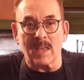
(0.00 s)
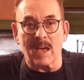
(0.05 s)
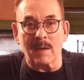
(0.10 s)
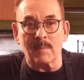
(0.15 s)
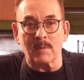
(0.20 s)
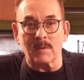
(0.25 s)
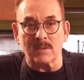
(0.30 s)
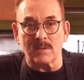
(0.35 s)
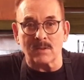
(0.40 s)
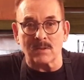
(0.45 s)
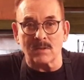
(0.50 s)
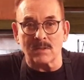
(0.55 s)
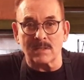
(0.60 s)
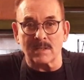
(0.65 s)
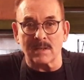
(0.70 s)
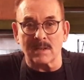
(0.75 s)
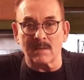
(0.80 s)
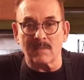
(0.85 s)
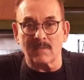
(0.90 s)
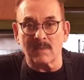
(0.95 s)
the
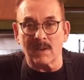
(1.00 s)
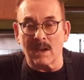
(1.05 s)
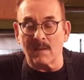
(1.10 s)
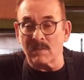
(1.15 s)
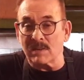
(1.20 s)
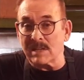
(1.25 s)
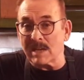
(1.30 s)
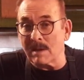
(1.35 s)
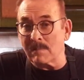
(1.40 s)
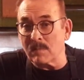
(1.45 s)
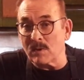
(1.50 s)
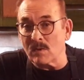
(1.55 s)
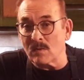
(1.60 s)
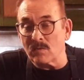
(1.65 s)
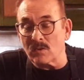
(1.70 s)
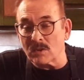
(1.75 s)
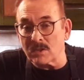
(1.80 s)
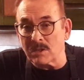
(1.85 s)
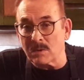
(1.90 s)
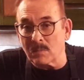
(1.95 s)
opportunity. Every time
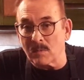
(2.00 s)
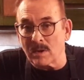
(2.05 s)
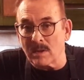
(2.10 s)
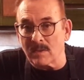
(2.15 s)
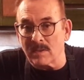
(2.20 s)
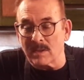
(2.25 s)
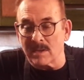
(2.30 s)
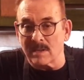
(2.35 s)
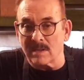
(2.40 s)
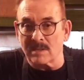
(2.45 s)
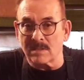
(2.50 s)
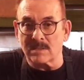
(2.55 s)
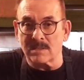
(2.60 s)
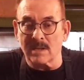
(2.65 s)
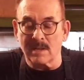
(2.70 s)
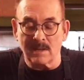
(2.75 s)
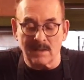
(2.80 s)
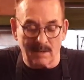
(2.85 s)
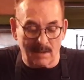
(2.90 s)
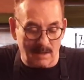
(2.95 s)
you've looked at one of these,
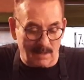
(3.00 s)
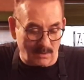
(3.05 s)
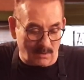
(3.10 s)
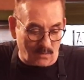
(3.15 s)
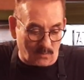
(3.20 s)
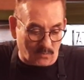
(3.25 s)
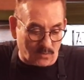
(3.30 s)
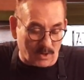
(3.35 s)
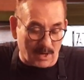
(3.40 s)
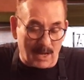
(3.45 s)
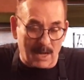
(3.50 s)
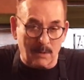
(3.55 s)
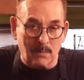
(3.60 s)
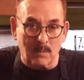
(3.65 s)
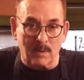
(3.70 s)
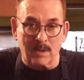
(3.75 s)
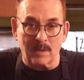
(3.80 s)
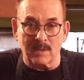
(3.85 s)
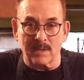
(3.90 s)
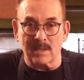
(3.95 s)
you've tried
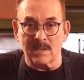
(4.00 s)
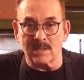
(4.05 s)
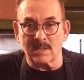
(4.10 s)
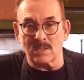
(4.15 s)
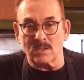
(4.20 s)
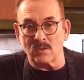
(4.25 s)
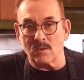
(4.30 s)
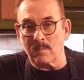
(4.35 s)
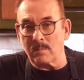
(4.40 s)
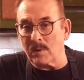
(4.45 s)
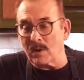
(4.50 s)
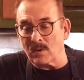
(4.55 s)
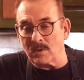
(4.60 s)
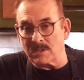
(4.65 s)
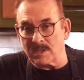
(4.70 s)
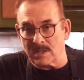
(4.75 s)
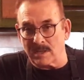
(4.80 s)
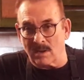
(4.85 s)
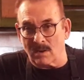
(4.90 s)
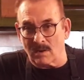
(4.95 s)
one of these, and you've
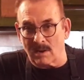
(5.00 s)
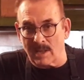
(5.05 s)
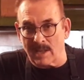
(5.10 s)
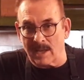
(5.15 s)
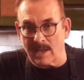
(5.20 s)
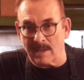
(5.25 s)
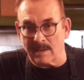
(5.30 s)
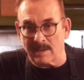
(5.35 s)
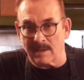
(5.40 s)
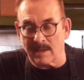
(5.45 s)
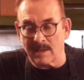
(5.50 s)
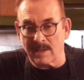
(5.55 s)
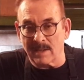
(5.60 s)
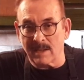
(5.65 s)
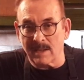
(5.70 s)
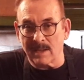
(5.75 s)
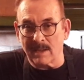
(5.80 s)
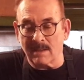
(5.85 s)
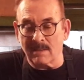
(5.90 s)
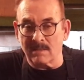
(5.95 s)
posted online,
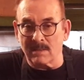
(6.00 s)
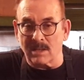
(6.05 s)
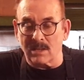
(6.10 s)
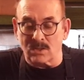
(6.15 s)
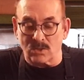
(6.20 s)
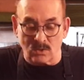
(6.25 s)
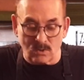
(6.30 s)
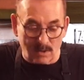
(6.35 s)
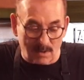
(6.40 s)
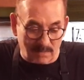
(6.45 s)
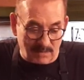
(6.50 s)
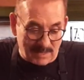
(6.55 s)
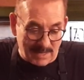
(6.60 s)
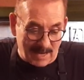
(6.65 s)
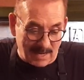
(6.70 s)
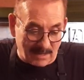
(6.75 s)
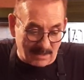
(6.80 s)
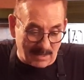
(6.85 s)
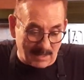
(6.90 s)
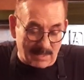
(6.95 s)
that you have
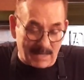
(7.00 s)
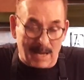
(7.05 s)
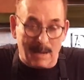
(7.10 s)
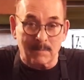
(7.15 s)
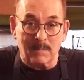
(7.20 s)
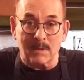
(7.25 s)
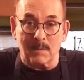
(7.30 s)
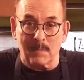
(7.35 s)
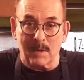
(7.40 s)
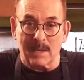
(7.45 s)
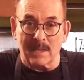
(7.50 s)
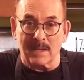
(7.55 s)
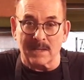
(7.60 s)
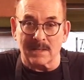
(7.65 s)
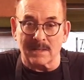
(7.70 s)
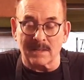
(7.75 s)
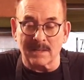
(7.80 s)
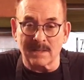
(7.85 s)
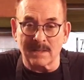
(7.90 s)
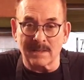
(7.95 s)
taken the time to make
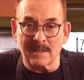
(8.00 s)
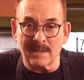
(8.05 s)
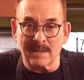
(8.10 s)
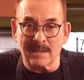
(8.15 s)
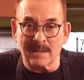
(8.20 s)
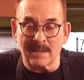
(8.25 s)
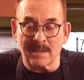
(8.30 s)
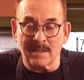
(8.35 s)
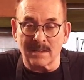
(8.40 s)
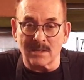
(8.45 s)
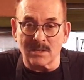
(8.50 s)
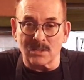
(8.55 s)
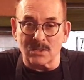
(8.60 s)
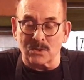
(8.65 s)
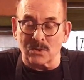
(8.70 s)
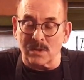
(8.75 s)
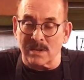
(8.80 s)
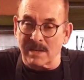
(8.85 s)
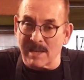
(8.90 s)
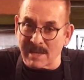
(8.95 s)
it.
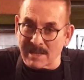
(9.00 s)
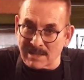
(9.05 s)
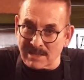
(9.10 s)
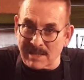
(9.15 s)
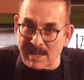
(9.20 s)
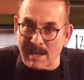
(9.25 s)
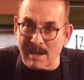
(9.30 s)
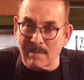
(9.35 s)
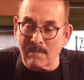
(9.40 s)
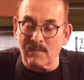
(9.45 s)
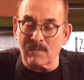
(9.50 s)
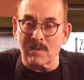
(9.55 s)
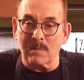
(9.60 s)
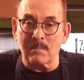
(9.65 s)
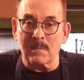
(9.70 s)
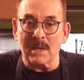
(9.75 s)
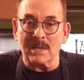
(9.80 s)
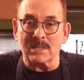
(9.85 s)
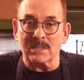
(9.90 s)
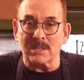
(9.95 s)
So next time
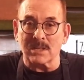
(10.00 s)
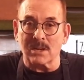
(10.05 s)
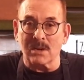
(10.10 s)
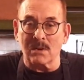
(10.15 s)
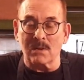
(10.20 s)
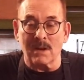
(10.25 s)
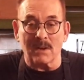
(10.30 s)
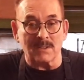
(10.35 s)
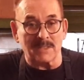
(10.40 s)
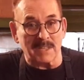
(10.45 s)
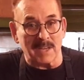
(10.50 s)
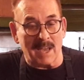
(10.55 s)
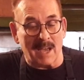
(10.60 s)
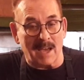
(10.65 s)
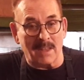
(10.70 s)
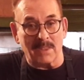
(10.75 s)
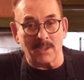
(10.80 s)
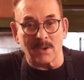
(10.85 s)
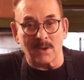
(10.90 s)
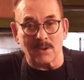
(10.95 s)
from Mexico, I'll say
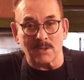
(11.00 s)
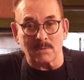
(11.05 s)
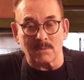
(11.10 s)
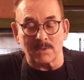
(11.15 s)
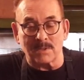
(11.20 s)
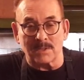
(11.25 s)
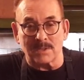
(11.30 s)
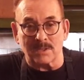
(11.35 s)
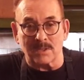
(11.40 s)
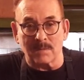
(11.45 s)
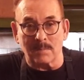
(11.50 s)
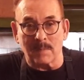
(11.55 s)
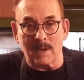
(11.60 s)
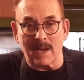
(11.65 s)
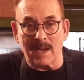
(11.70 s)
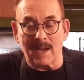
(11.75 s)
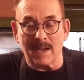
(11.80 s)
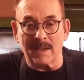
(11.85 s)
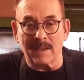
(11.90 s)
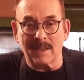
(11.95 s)
adios, which is
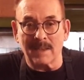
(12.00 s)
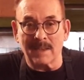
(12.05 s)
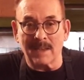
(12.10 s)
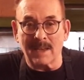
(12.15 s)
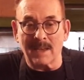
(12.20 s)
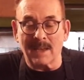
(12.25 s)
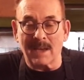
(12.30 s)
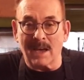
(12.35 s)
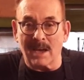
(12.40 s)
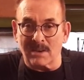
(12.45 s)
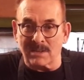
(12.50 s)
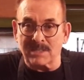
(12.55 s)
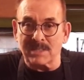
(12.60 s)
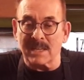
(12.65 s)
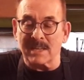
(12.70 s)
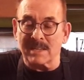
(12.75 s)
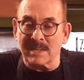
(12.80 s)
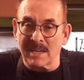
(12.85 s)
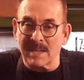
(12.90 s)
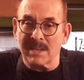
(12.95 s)
goodbye. I'll
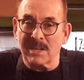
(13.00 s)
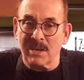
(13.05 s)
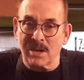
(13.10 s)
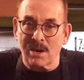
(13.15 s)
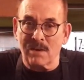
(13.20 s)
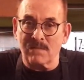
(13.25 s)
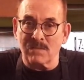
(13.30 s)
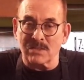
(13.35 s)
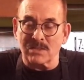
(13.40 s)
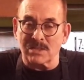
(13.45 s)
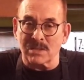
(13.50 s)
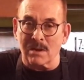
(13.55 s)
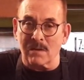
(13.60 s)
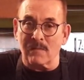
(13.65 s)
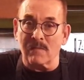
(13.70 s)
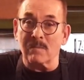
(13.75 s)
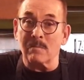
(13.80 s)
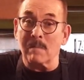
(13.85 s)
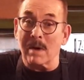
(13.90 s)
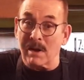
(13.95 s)
say, take care of
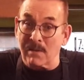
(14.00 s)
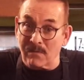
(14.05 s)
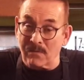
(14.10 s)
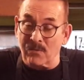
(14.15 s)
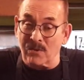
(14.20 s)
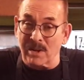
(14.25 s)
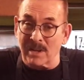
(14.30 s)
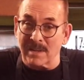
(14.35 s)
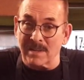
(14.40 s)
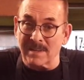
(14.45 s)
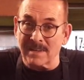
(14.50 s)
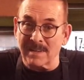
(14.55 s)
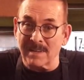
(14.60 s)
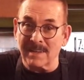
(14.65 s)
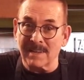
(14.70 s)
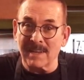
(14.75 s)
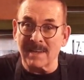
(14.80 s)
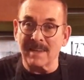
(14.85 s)
yourself, my friend.